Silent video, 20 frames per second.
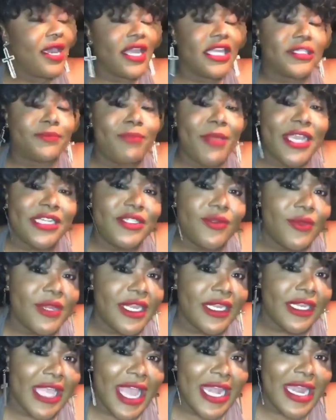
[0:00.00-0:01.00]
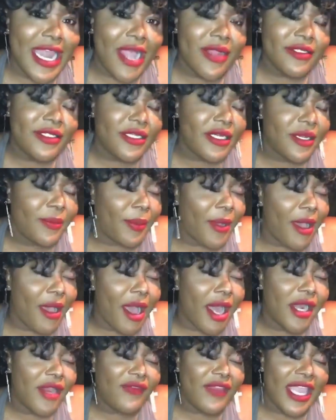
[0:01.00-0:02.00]
especially when it got down to the
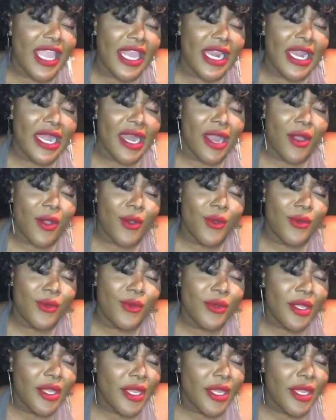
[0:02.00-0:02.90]
part of Eddie Long,